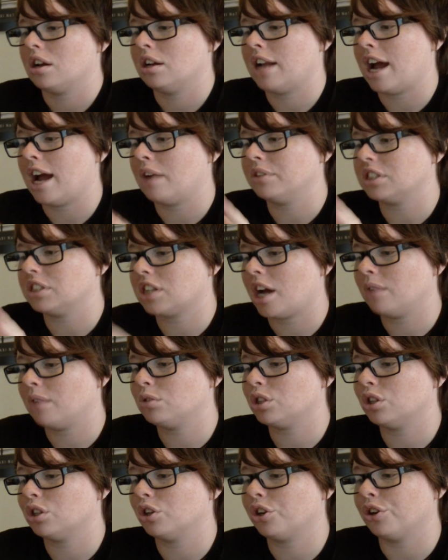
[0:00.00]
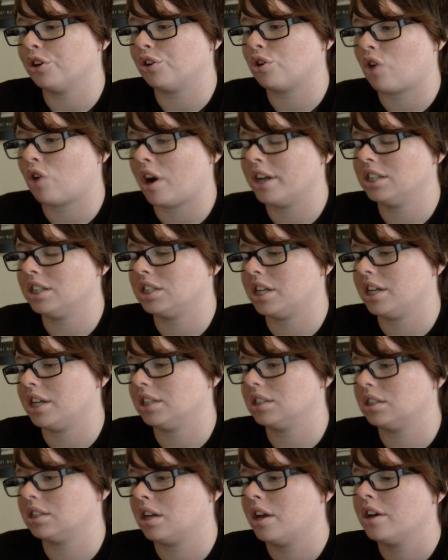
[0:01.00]
Now it's time to look at
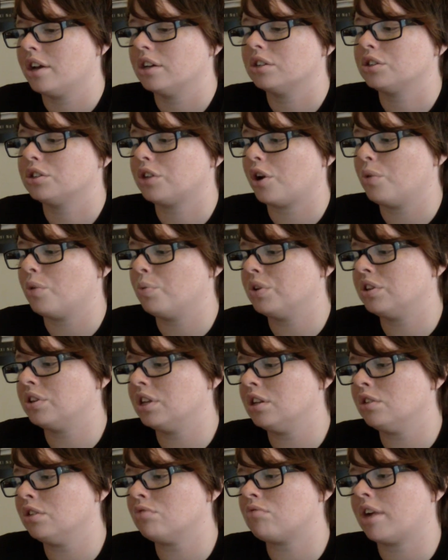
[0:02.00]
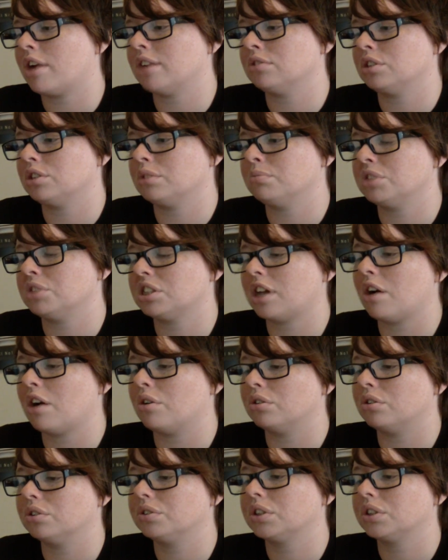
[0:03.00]
crisis. So within the rounds
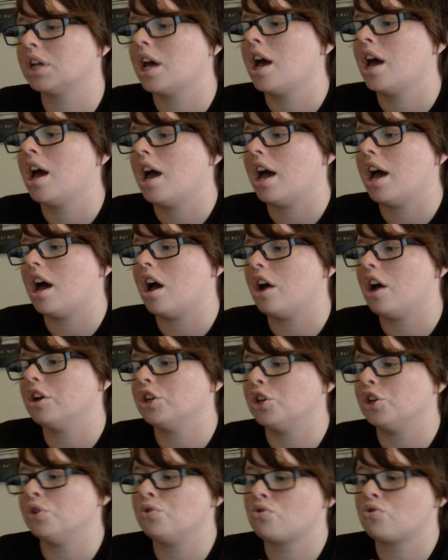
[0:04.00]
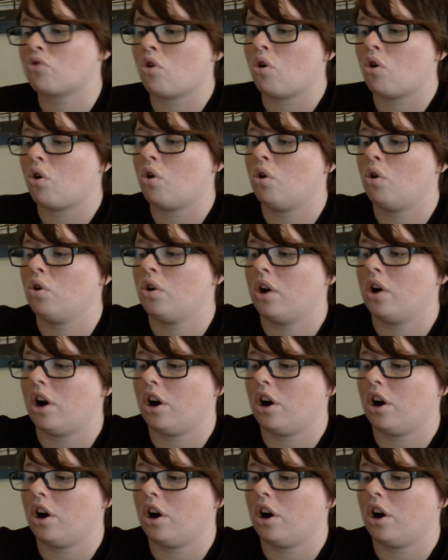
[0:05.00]
themselves, you draw